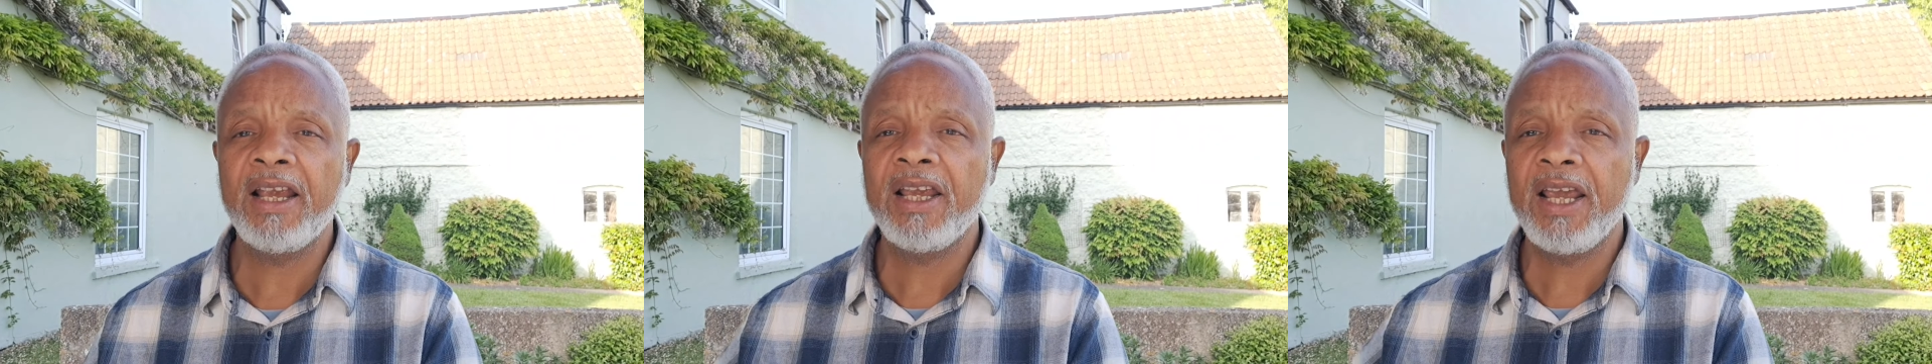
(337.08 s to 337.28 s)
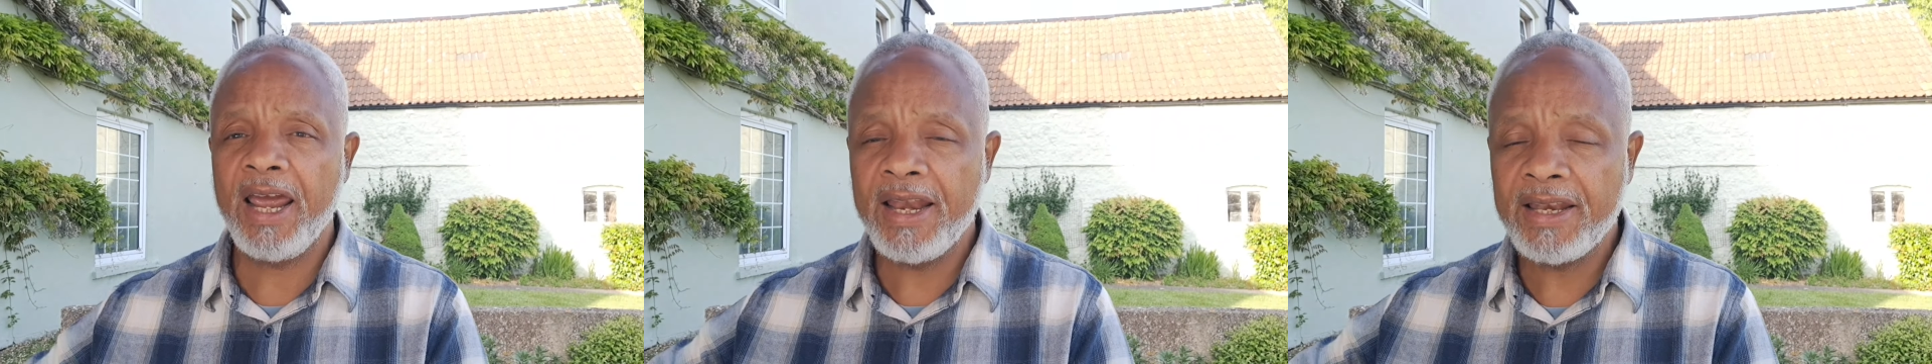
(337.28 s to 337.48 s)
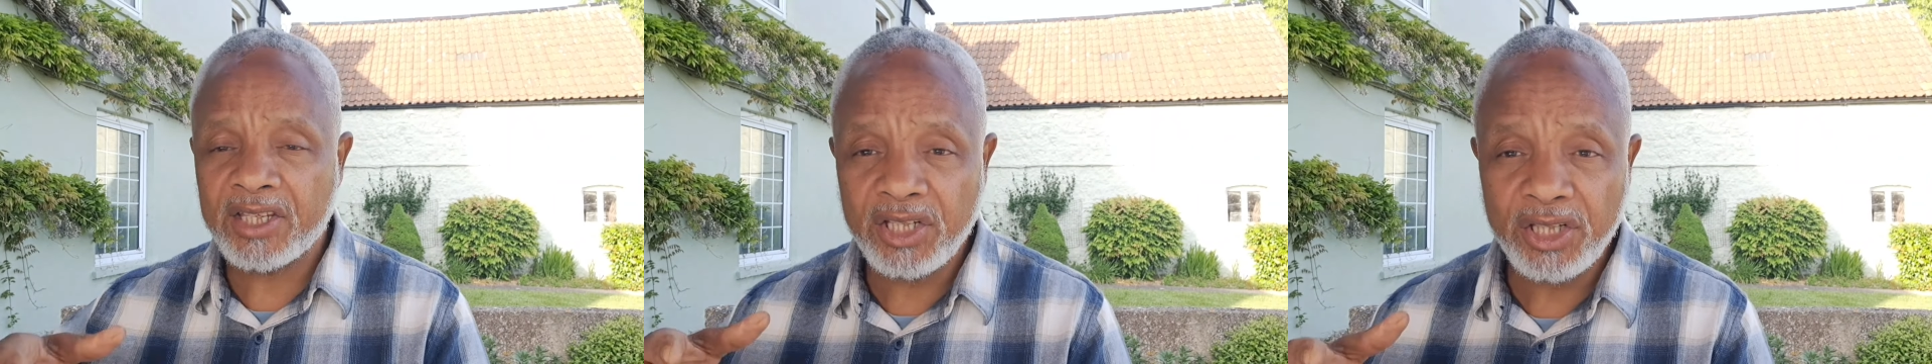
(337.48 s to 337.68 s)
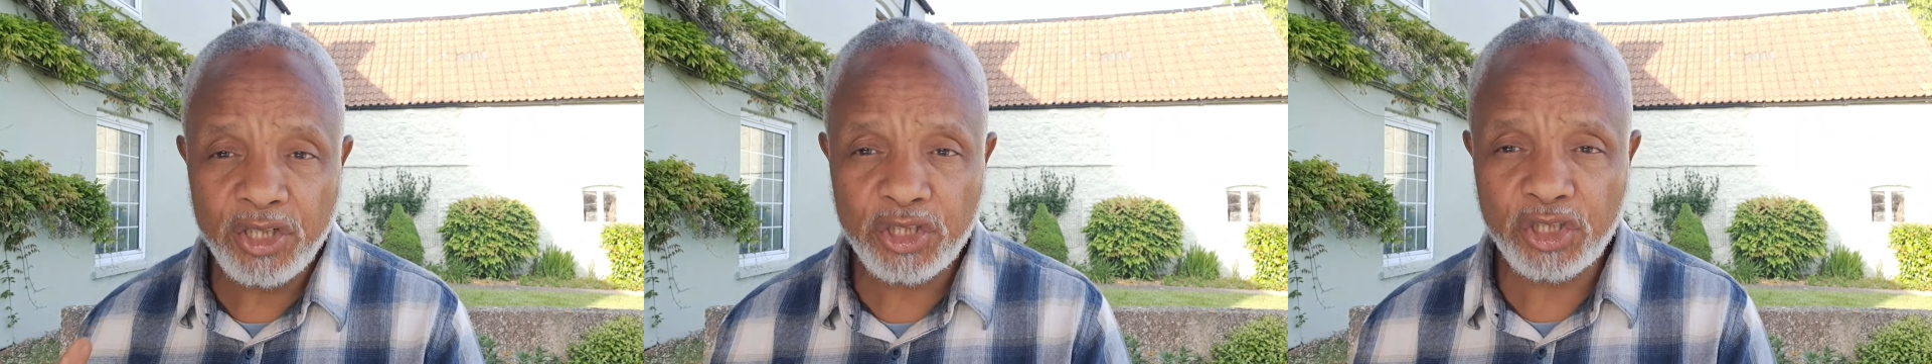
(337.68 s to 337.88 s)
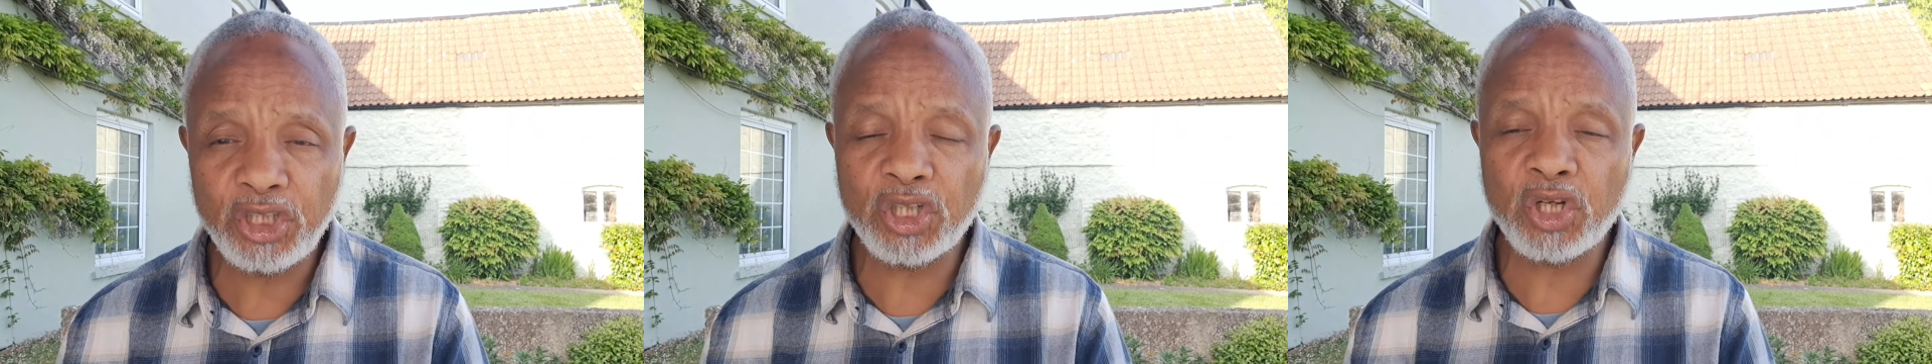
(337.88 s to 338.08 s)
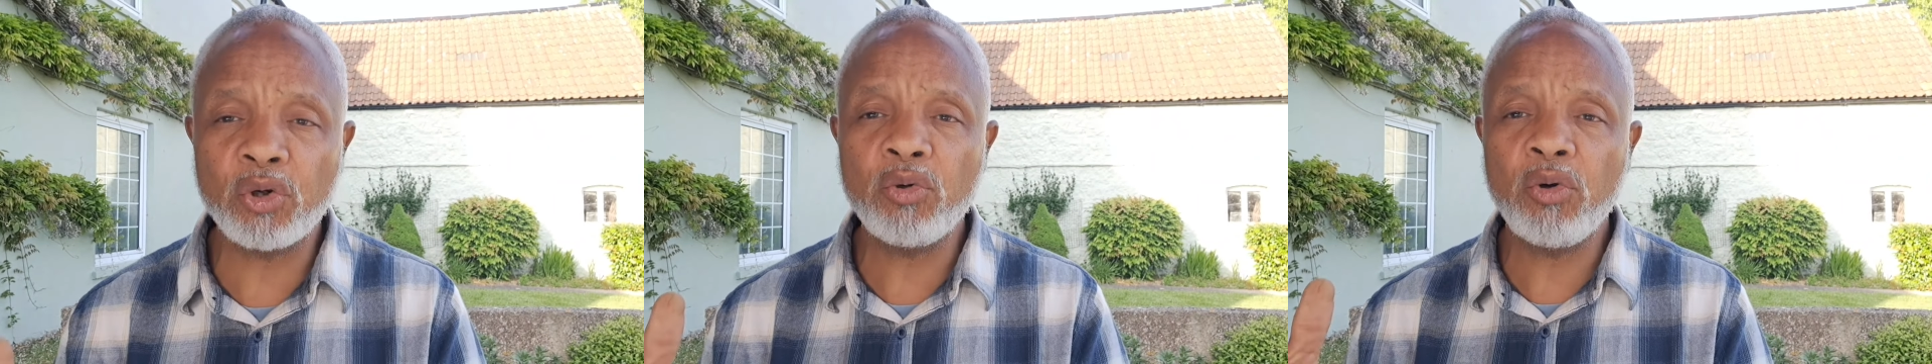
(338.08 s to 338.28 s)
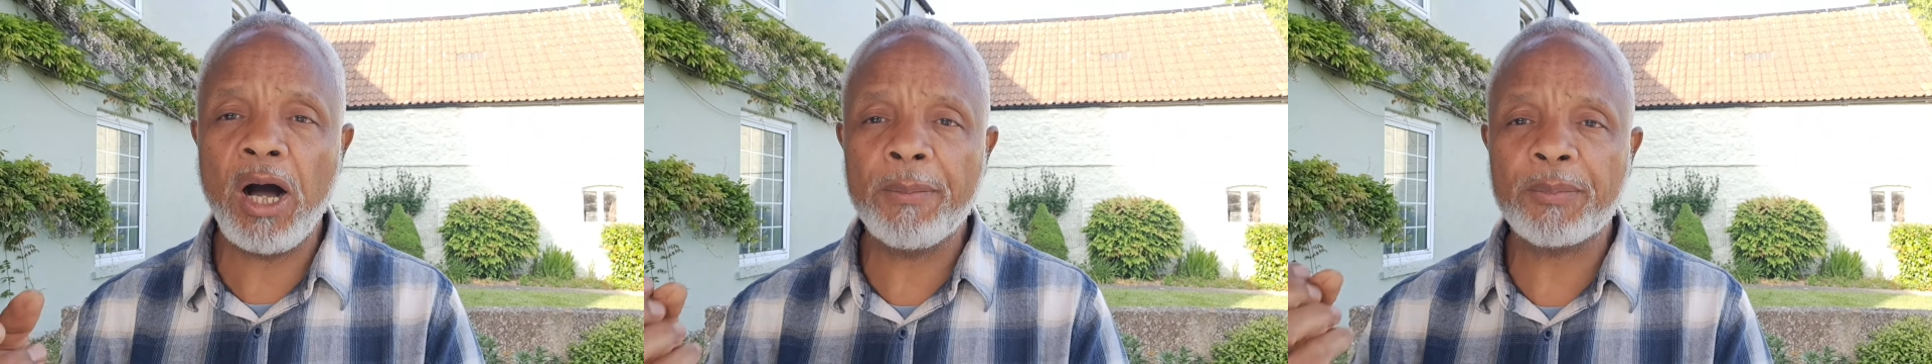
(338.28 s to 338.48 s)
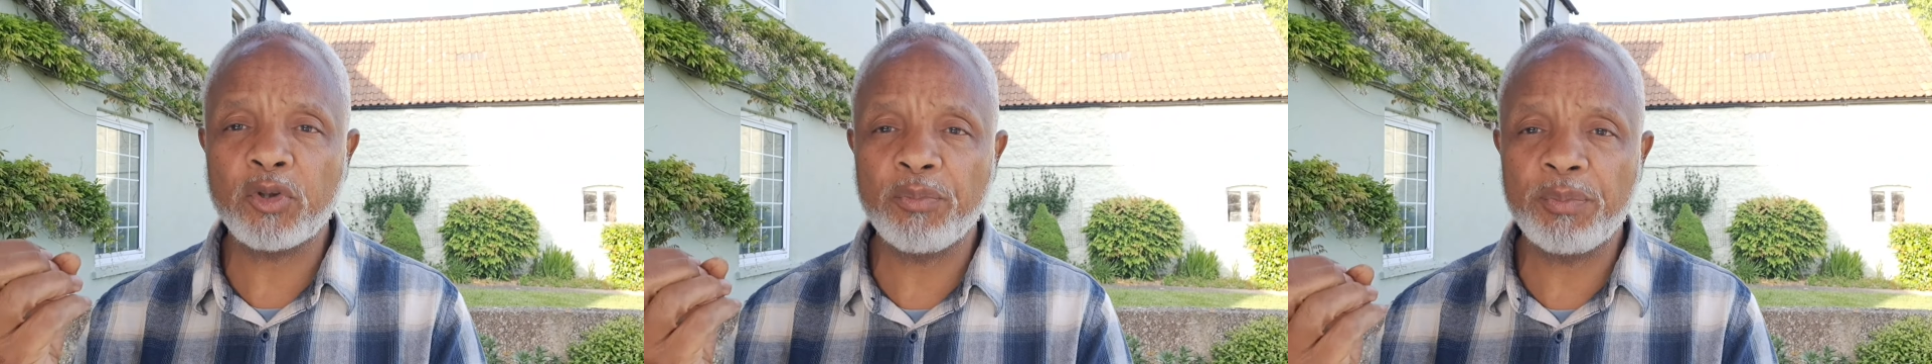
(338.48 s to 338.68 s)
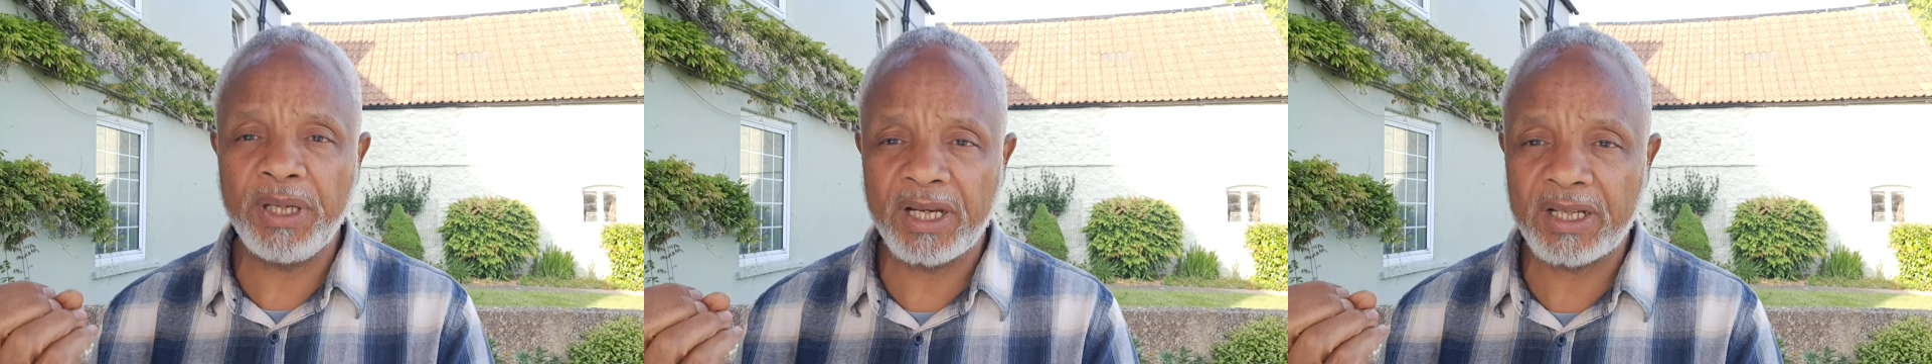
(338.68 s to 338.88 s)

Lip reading: until she grew up to be